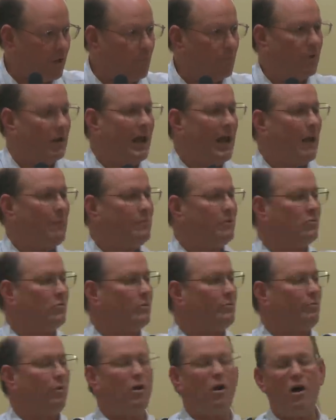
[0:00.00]
What happened
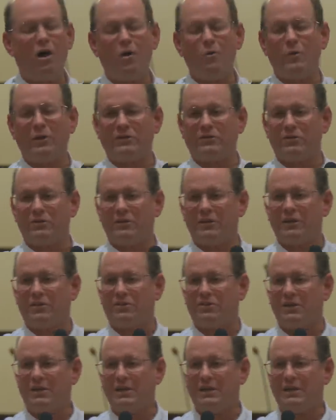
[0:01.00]
when Paul went to the
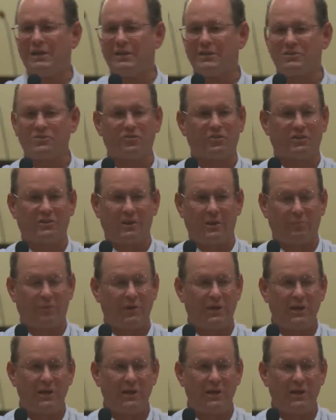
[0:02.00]
Athenians, for example?